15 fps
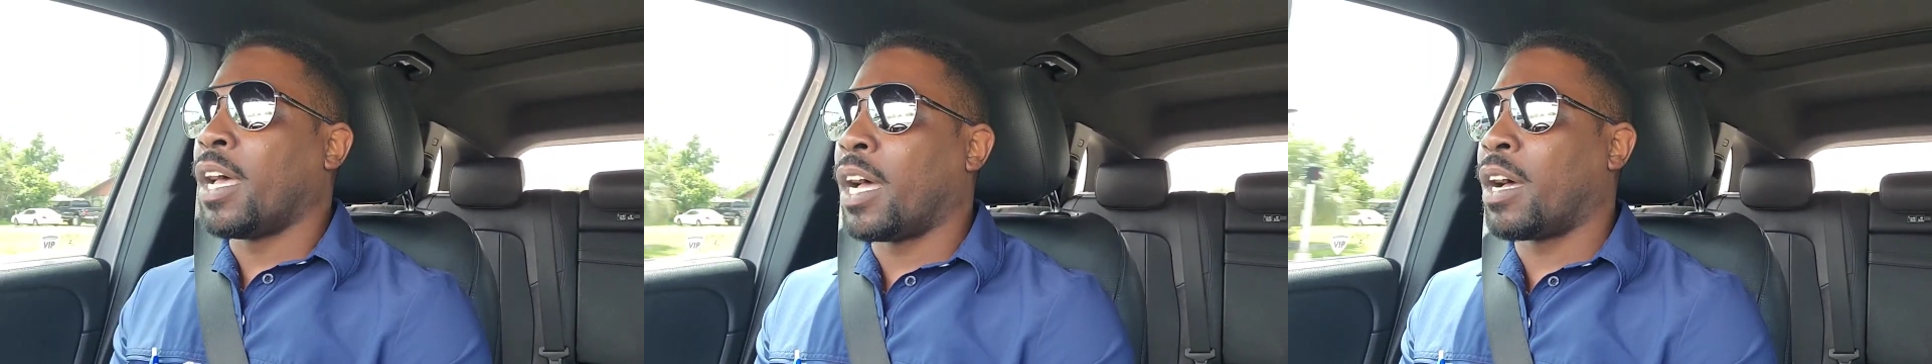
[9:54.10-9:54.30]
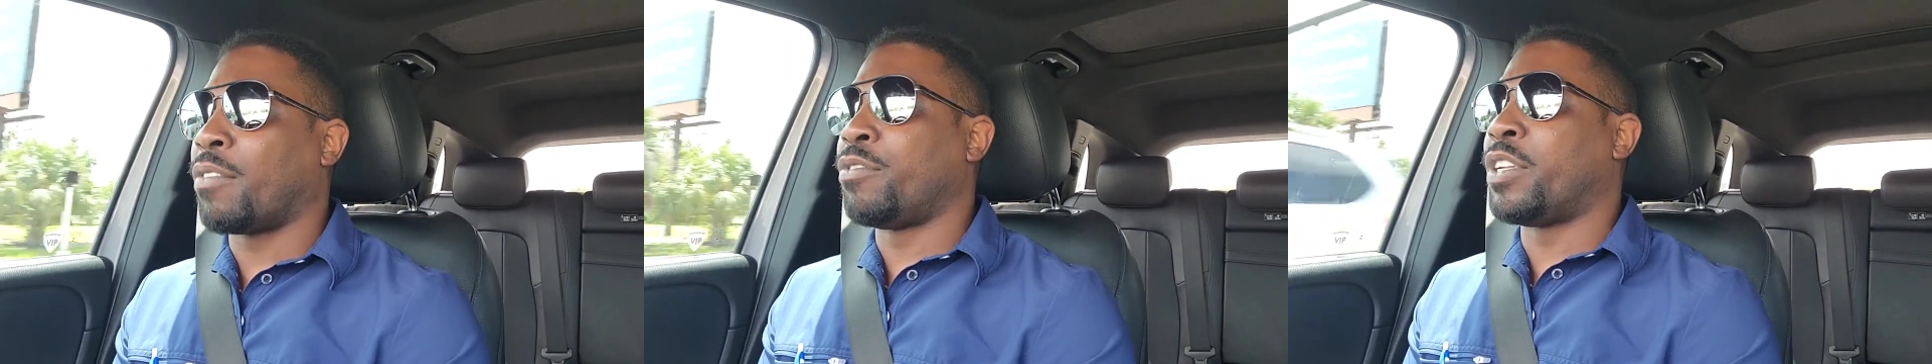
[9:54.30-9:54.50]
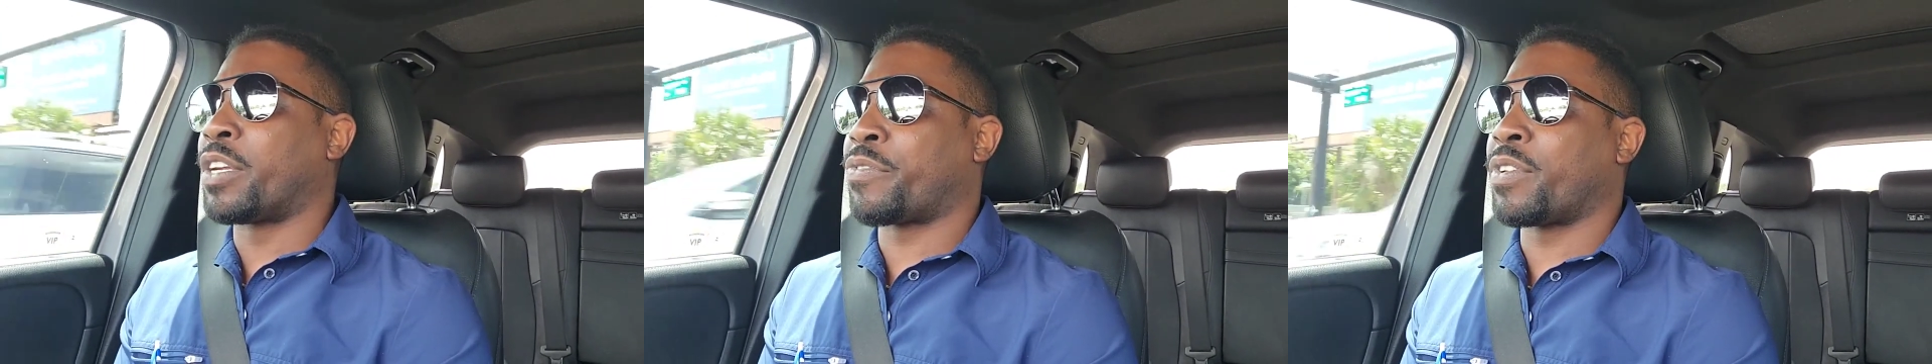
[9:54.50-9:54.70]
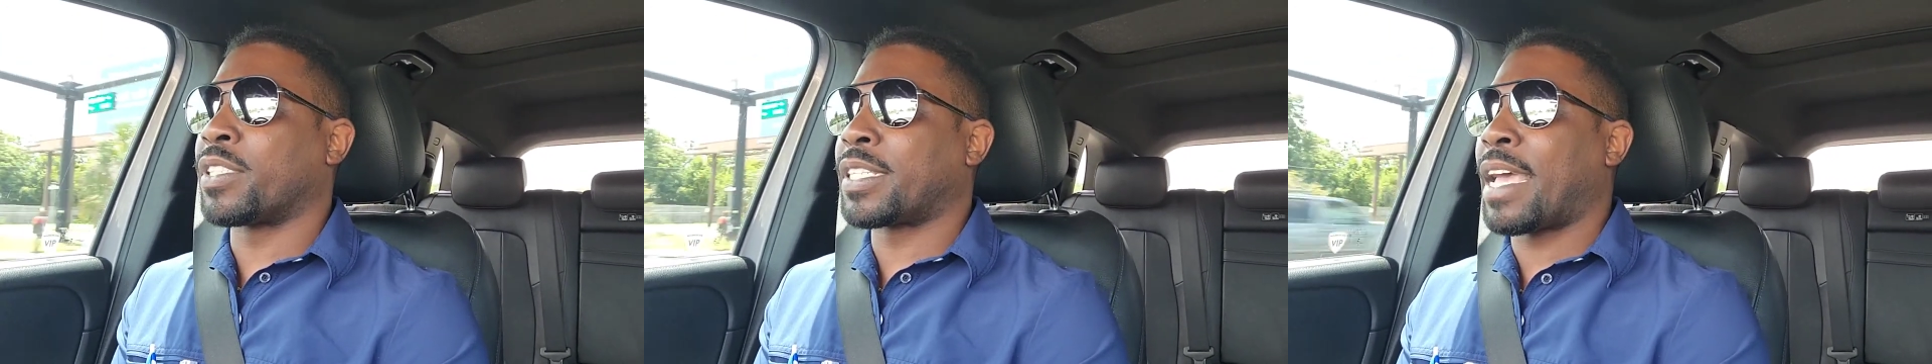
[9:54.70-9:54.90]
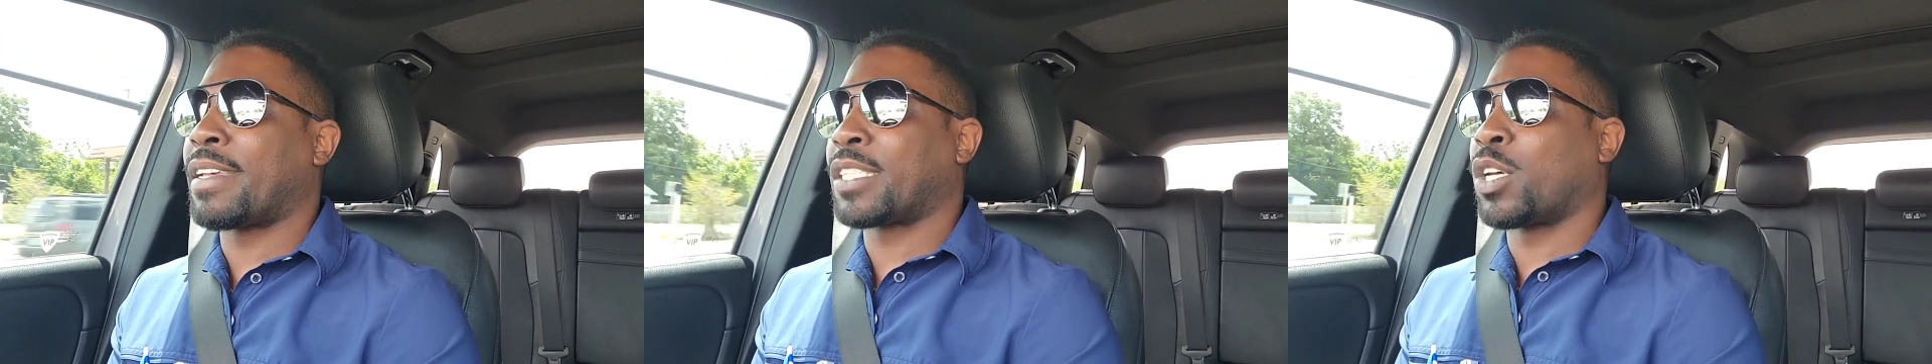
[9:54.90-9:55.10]
of different
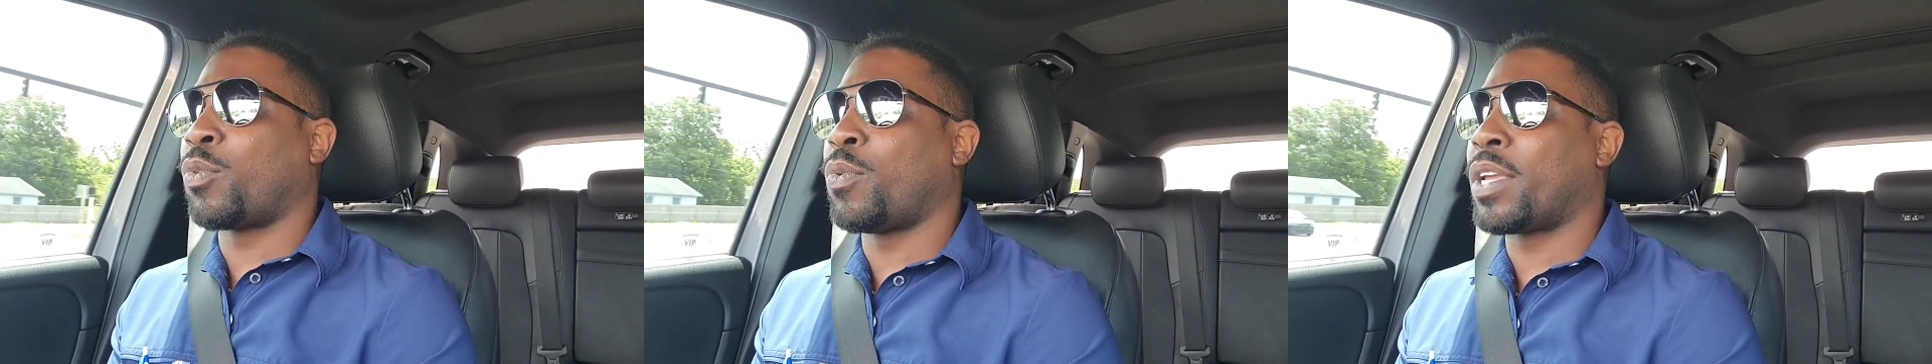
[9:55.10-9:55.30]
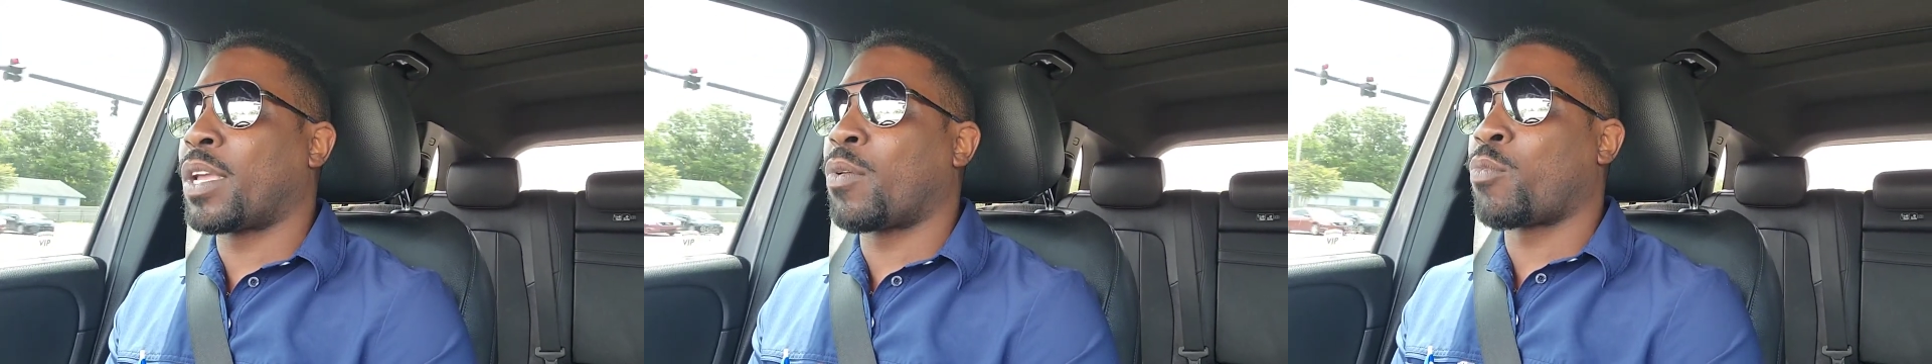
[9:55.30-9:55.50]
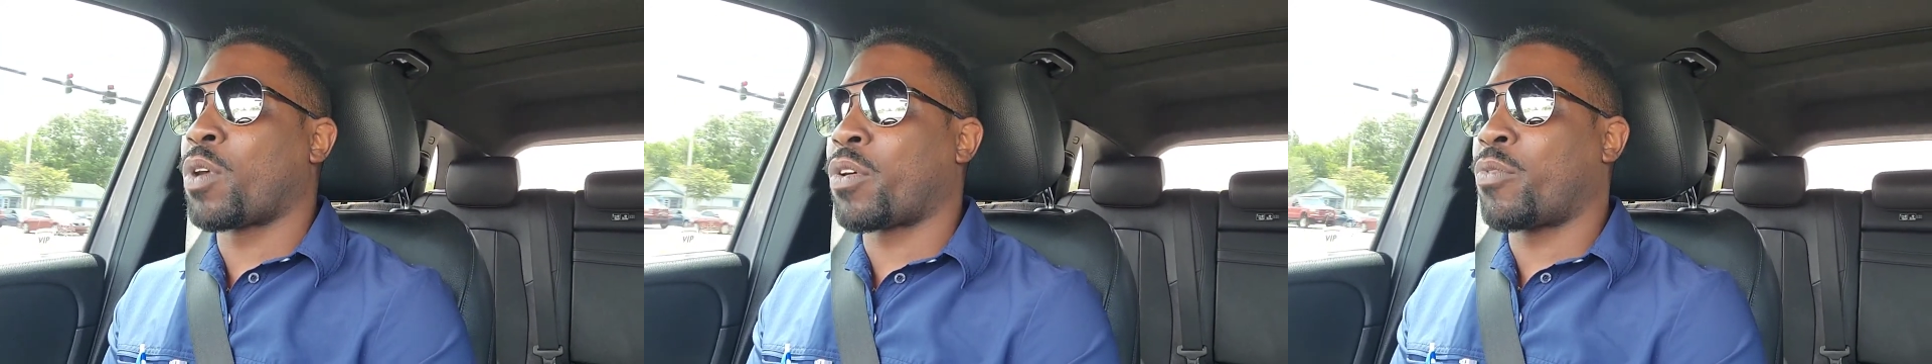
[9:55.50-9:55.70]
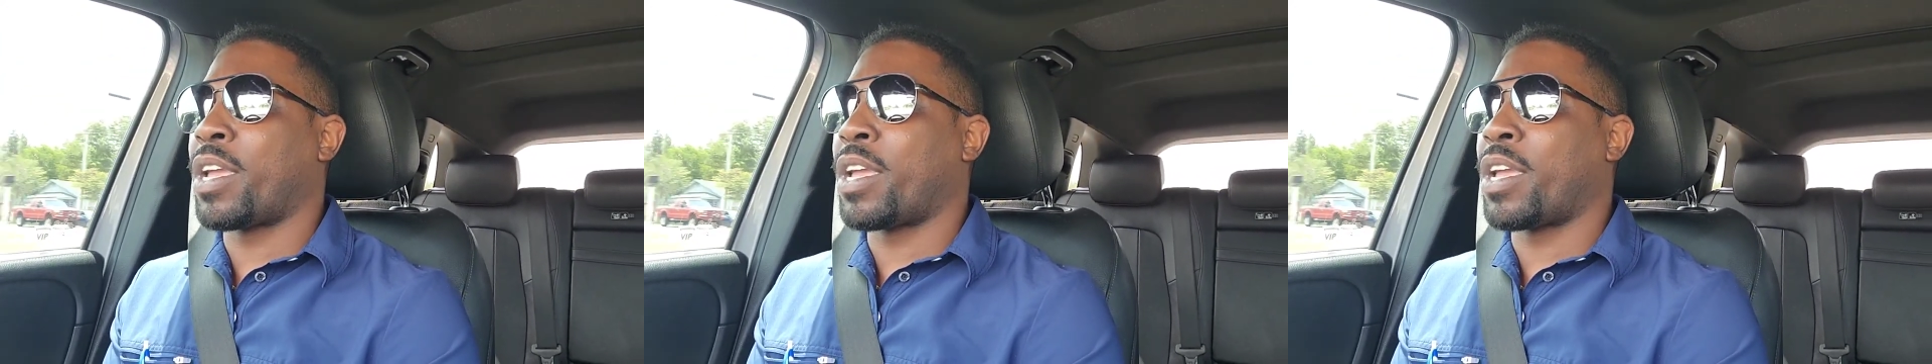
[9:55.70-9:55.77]
types. So we can work